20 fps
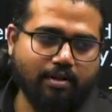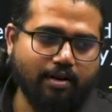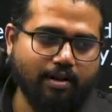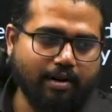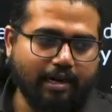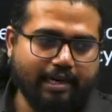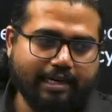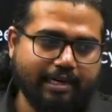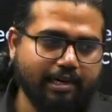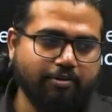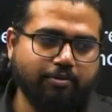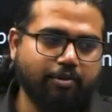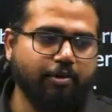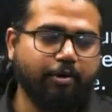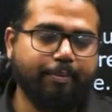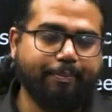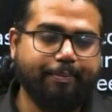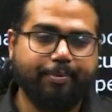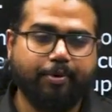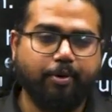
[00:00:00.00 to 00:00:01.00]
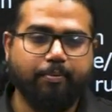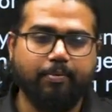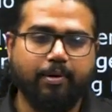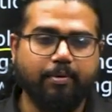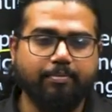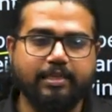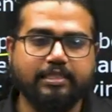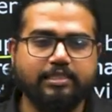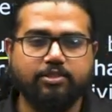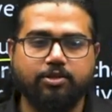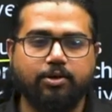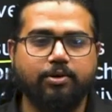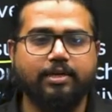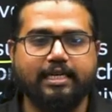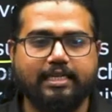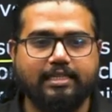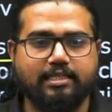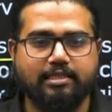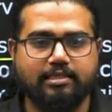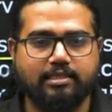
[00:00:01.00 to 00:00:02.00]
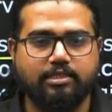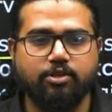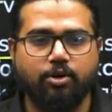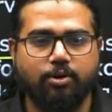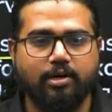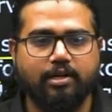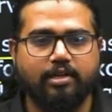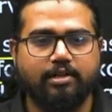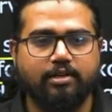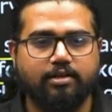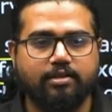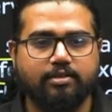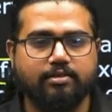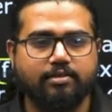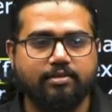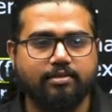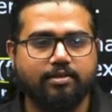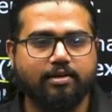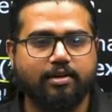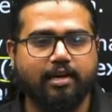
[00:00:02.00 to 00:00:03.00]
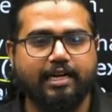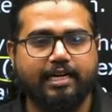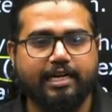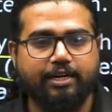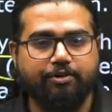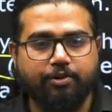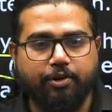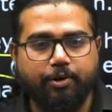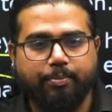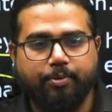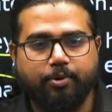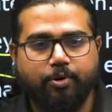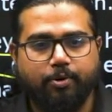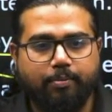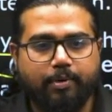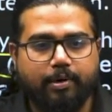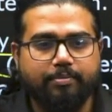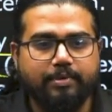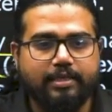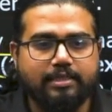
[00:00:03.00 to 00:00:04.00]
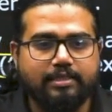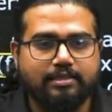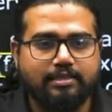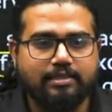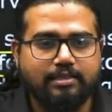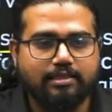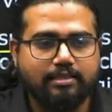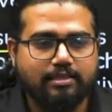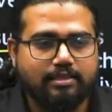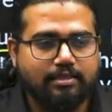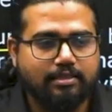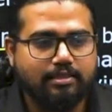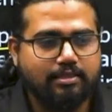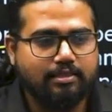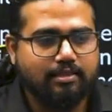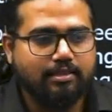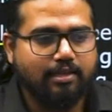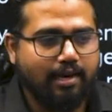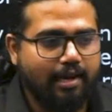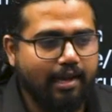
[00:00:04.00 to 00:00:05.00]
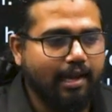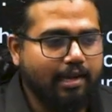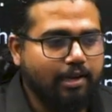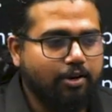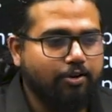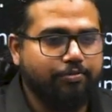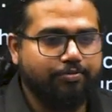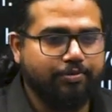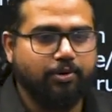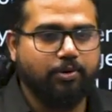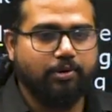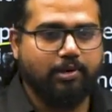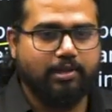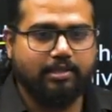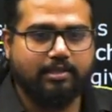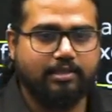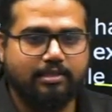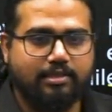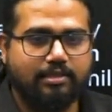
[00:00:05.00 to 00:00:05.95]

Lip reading: Right now our problem is not excess dollar. Right now our problem is lack of dollar.